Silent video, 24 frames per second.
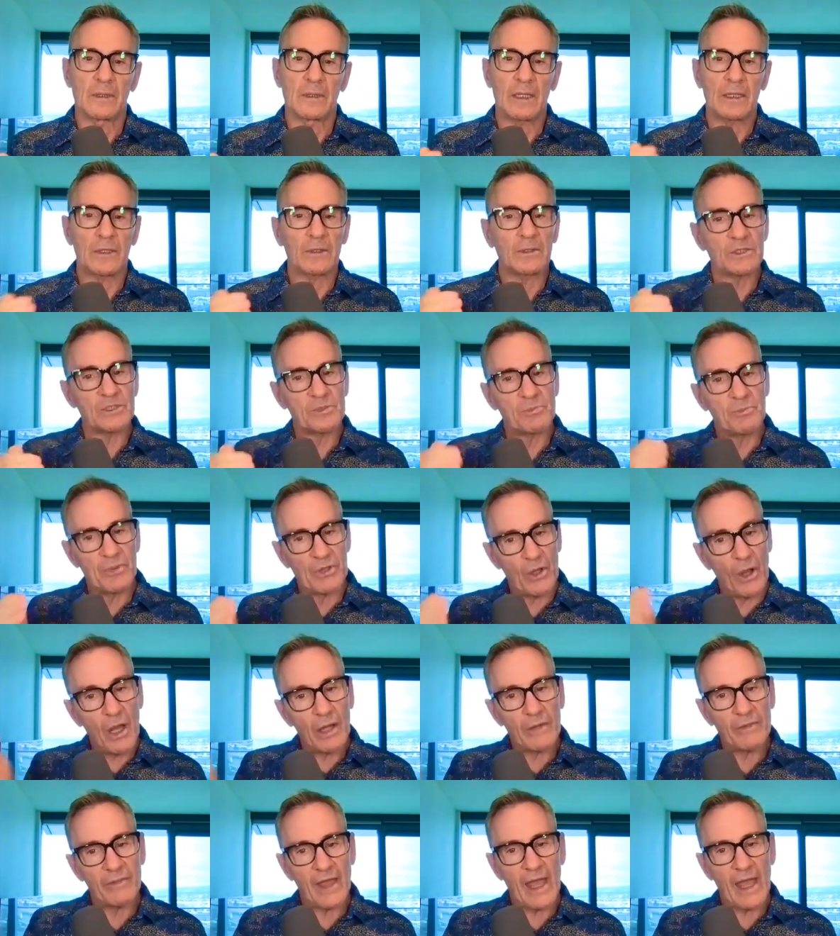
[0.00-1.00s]
And of course,
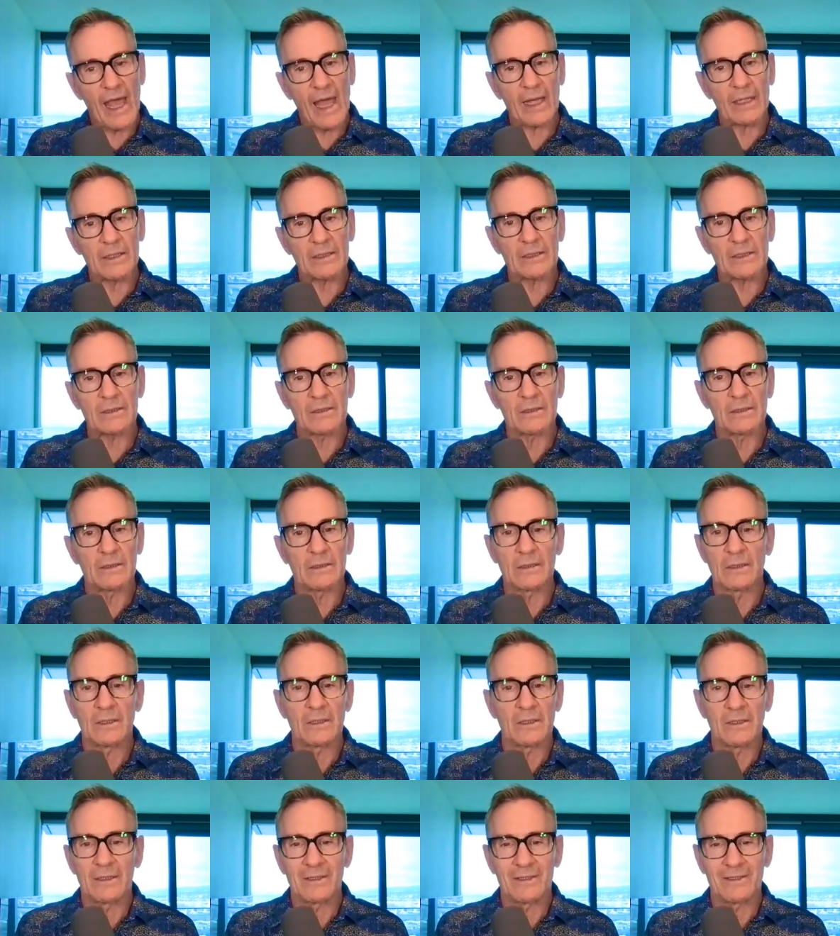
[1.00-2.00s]
beyond that,
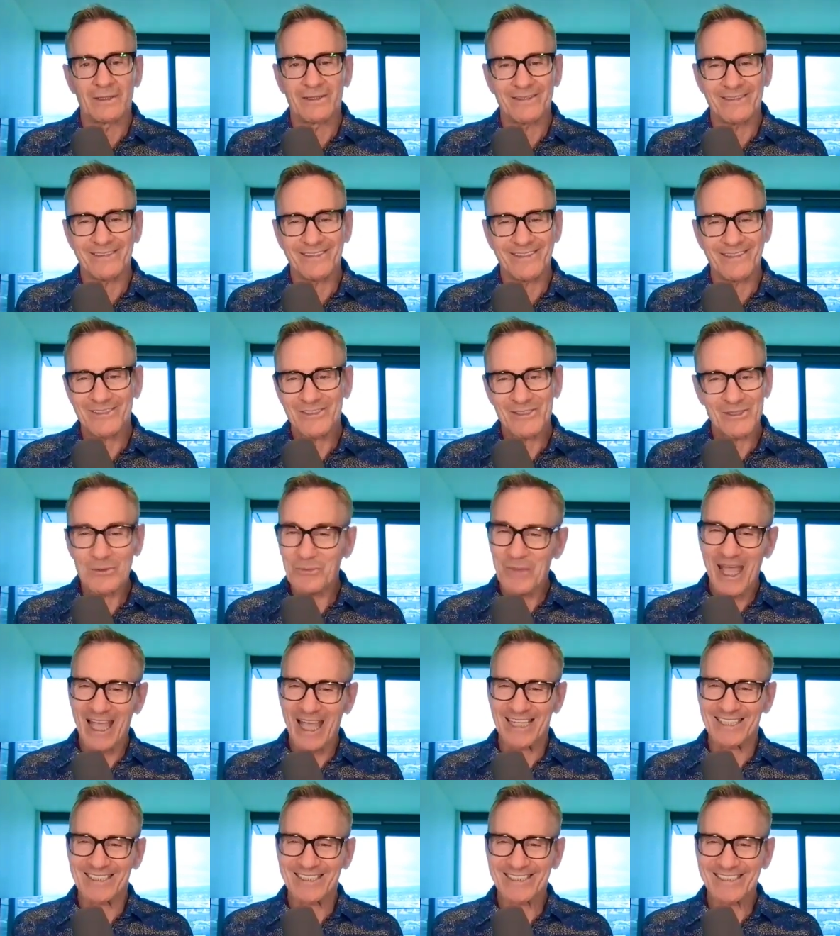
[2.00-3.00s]
there's no
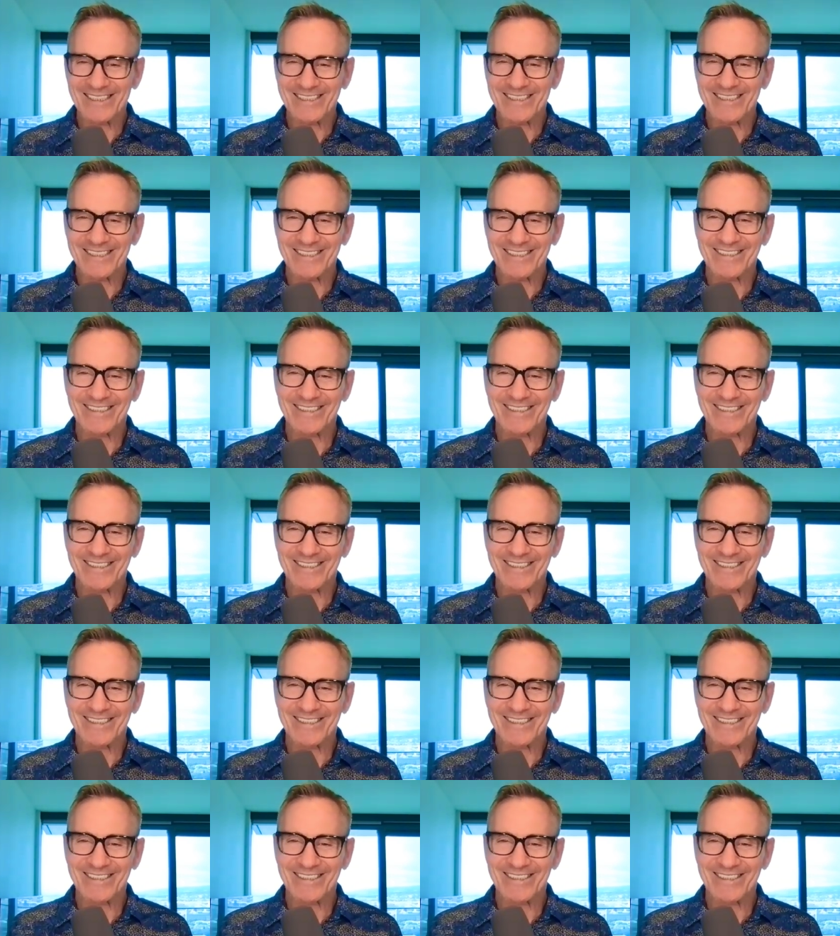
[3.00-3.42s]
mess.